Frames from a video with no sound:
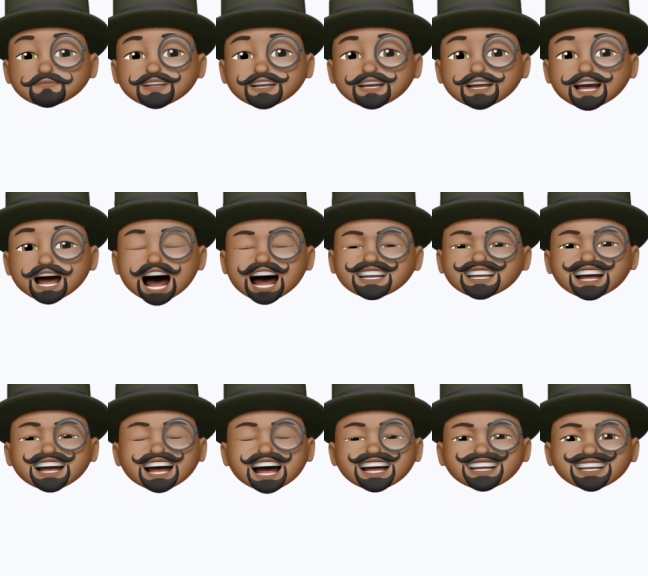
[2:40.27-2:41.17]
I
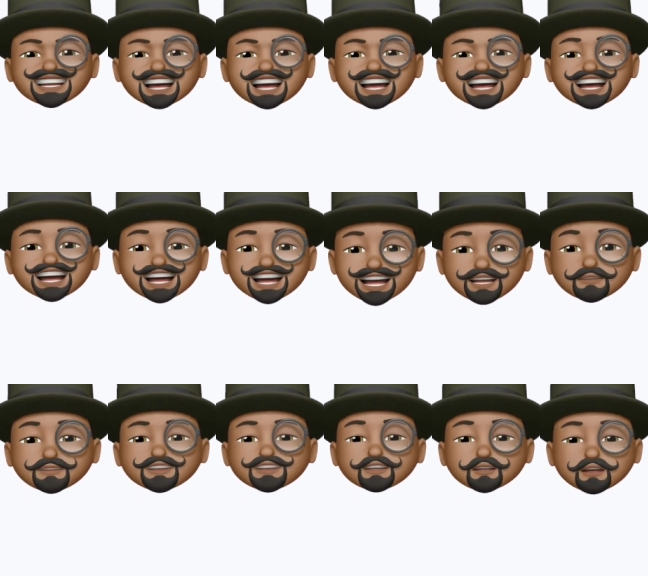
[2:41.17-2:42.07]
think I said he
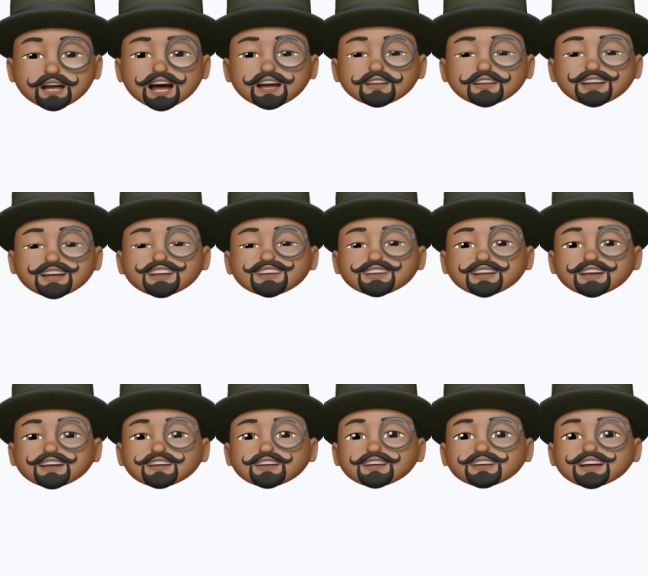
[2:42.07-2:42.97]
was 12 years
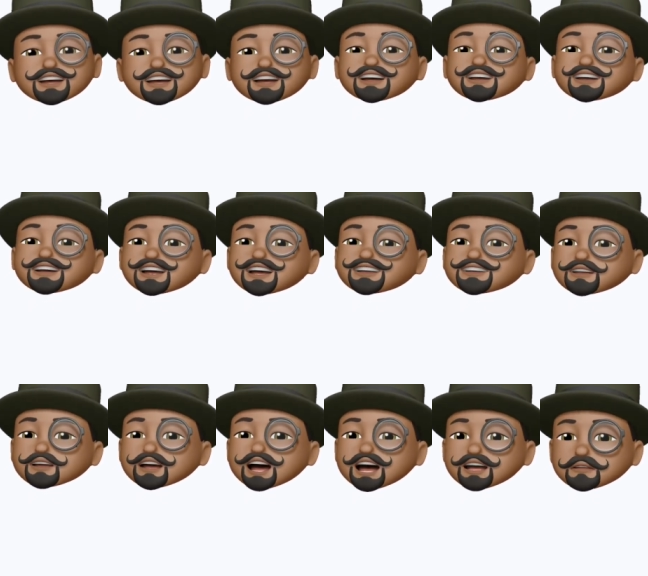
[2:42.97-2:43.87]
old. Let's go
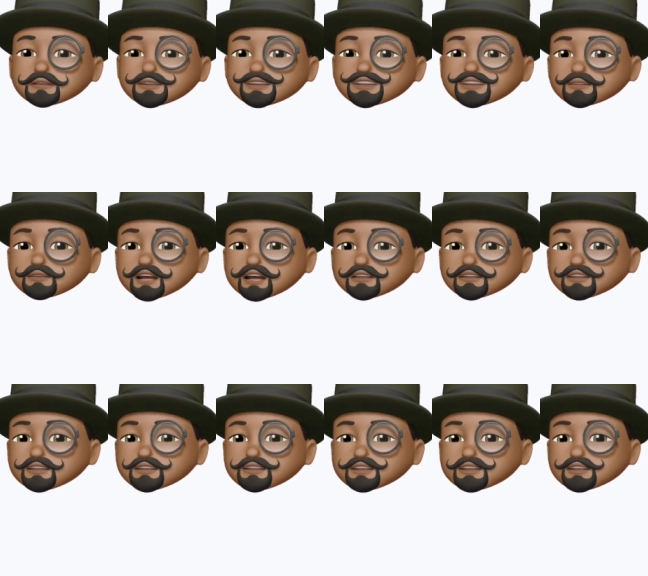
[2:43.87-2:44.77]
ahead and put 12
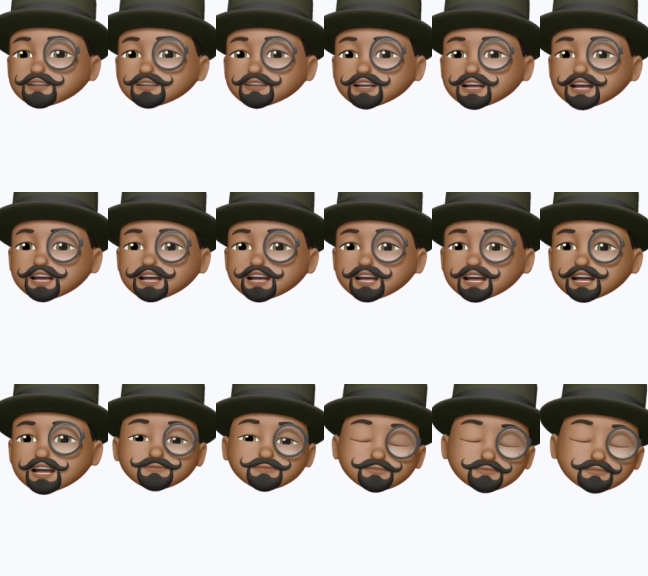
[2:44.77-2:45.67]
years old.
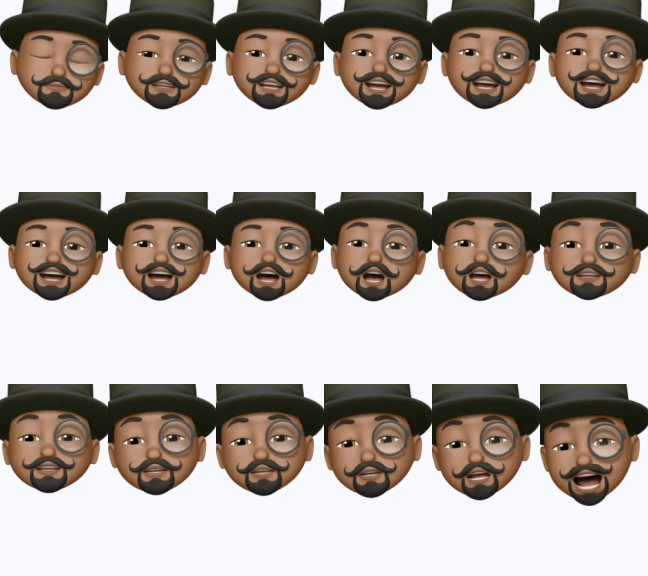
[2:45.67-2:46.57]
On
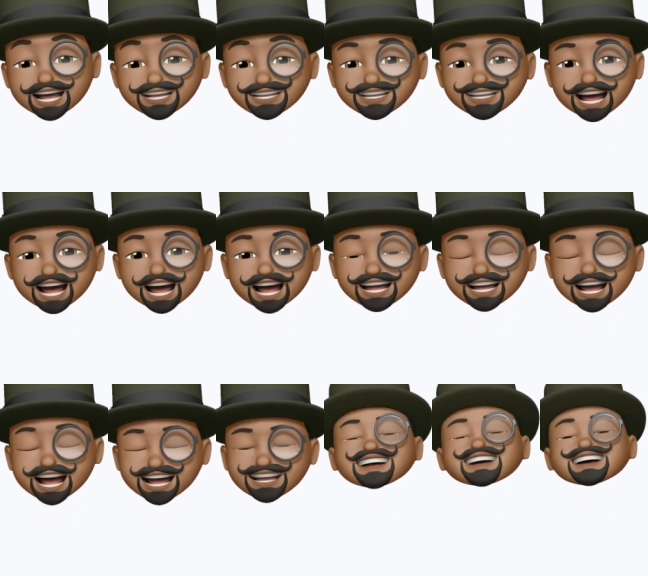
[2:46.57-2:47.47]
the right side,
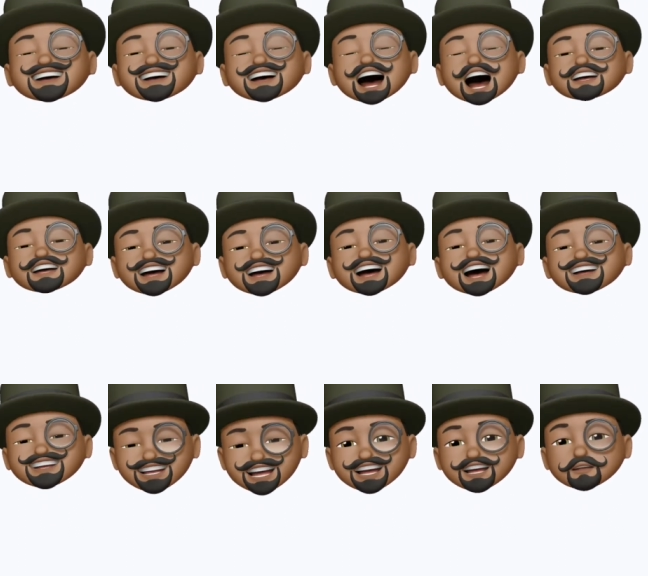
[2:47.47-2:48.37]
I think I
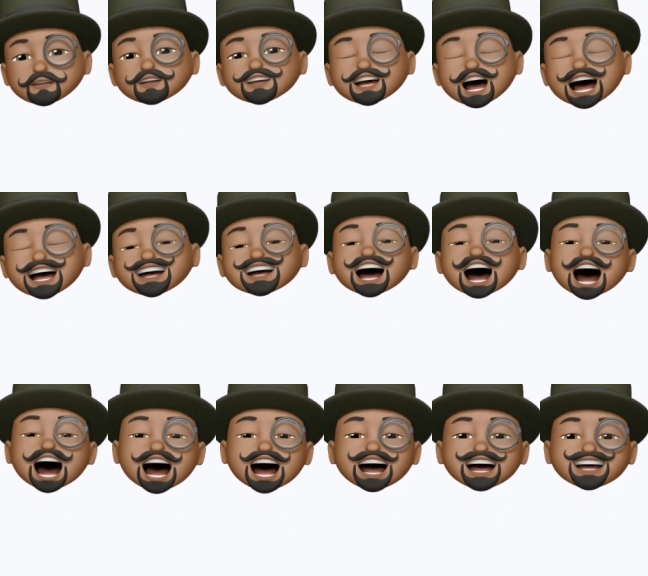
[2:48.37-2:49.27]
said he was a
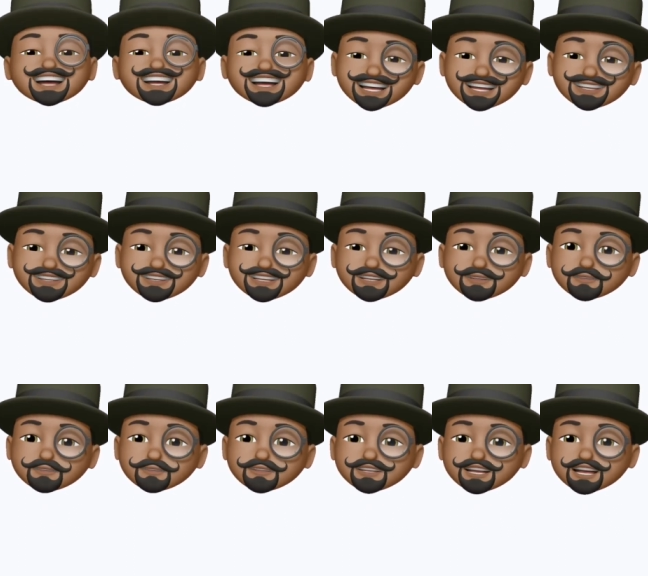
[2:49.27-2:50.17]
kind
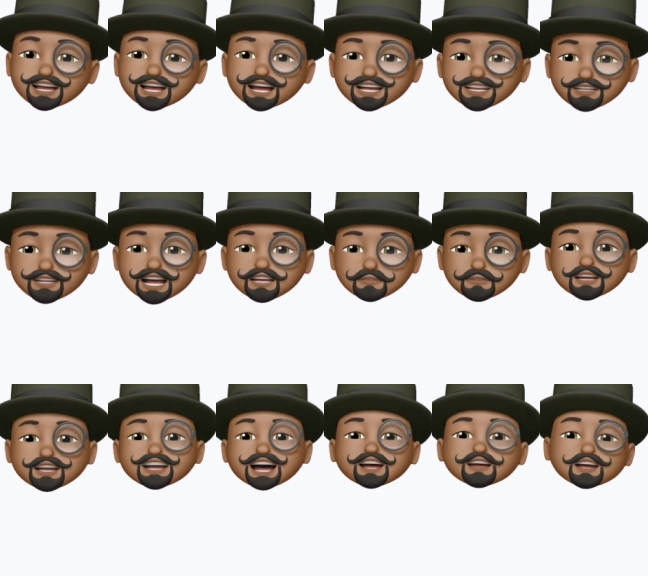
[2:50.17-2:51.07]
individual. So let's
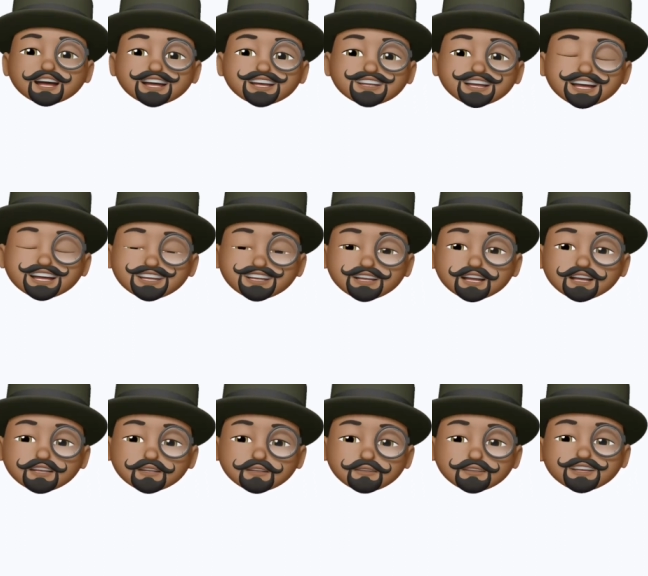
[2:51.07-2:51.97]
put that on his
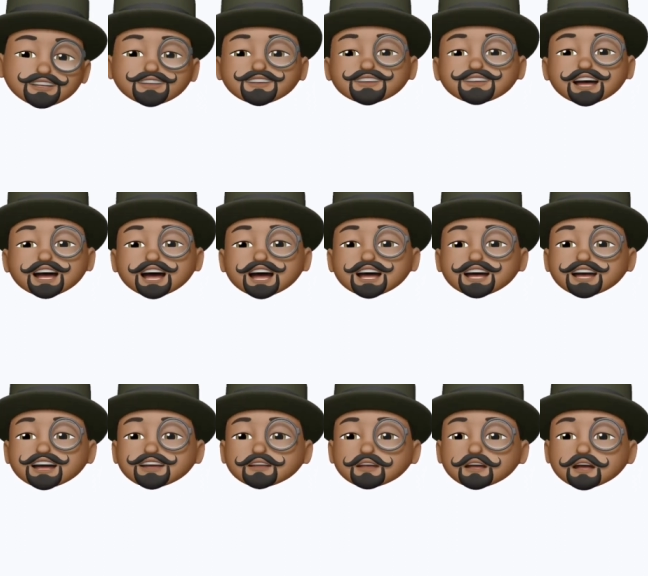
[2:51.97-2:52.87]
internal feature side,
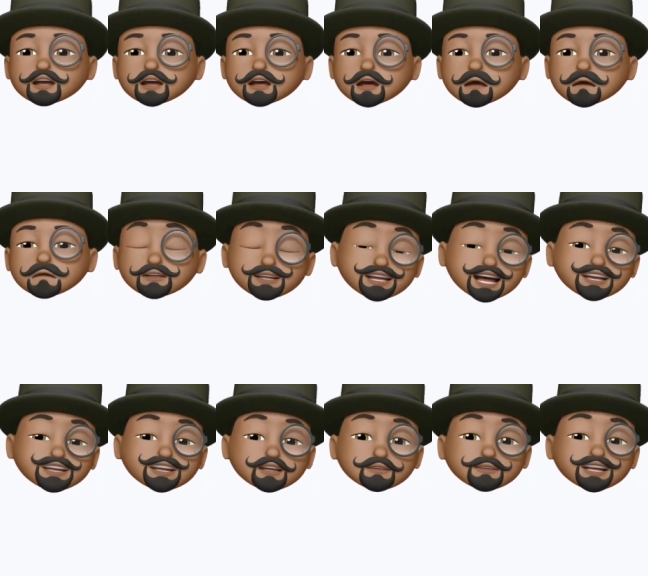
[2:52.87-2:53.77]
because that's
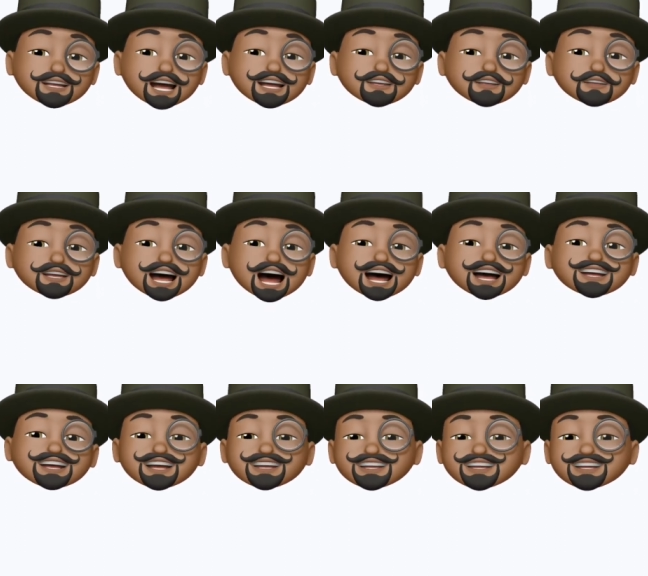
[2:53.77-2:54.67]
something that you can't
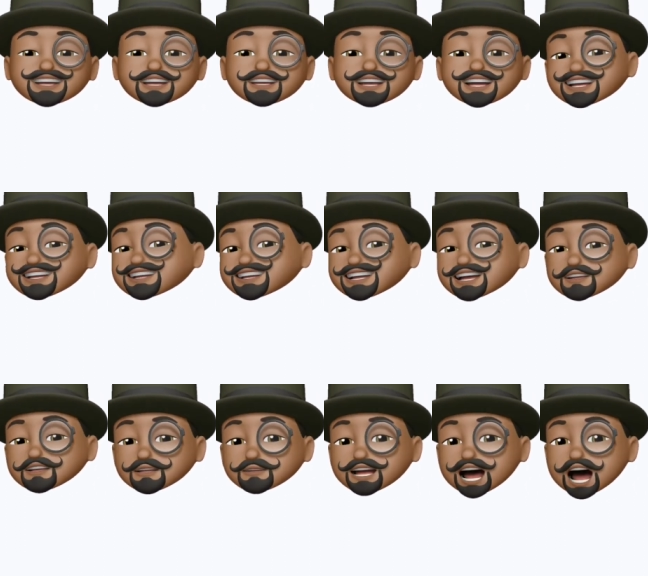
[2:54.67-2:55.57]
necessarily see
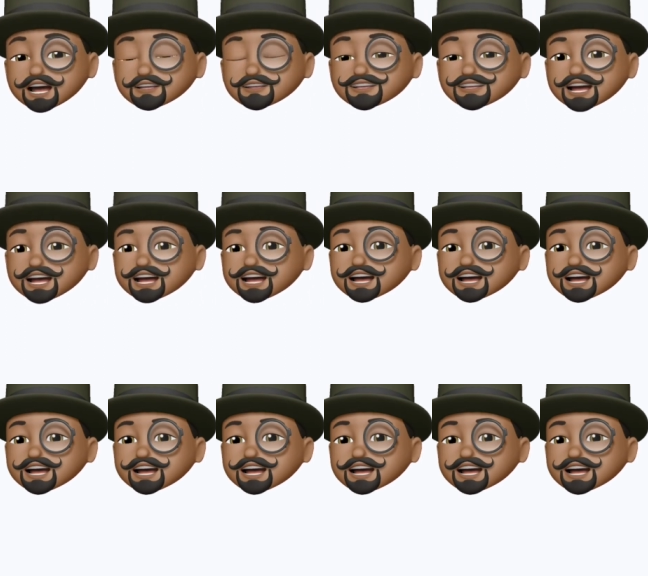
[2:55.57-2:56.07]
from the outside.